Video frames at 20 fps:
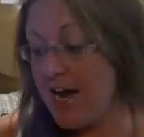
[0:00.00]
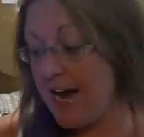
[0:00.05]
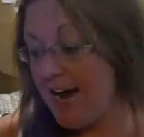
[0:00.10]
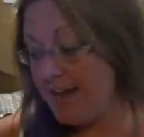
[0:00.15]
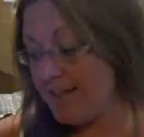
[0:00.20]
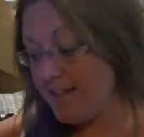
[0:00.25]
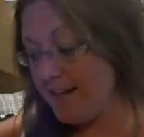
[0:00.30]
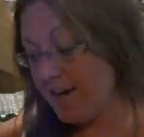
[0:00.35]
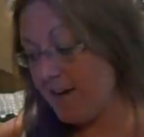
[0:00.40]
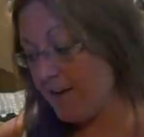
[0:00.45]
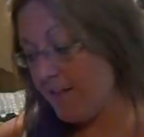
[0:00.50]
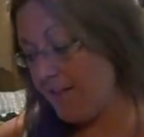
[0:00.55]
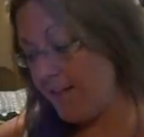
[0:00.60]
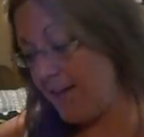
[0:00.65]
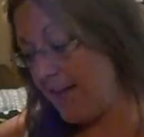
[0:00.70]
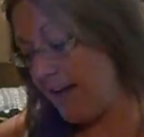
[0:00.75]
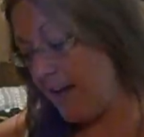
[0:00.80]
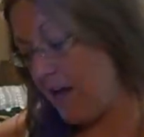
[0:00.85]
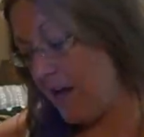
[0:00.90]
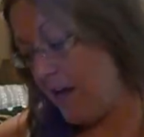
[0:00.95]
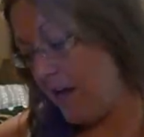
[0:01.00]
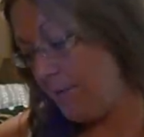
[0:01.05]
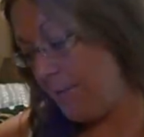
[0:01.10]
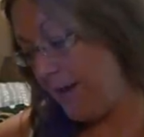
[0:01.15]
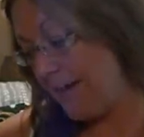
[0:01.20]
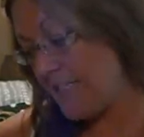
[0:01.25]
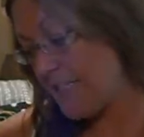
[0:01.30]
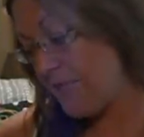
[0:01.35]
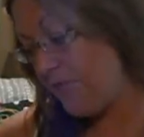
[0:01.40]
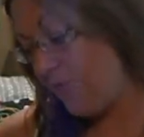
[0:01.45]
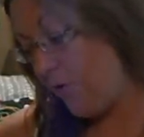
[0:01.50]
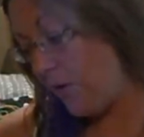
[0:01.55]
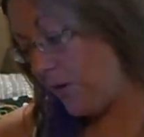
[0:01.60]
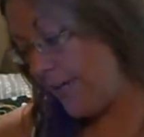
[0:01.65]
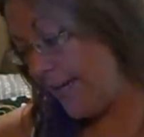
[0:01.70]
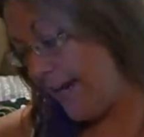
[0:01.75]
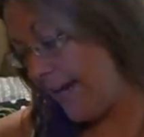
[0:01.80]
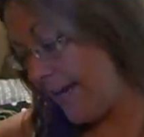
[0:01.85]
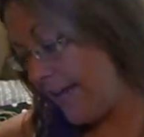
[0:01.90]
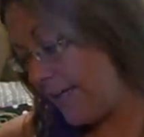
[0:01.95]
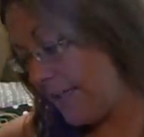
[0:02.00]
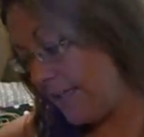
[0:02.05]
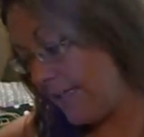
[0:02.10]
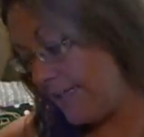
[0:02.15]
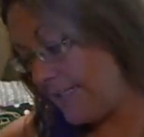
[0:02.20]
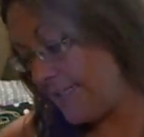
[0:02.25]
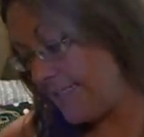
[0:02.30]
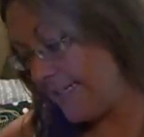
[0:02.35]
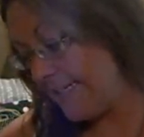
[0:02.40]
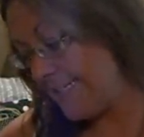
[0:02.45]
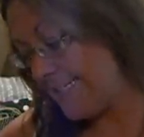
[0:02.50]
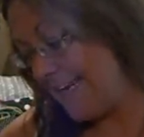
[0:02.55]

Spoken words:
And they're the exfoliating cleansing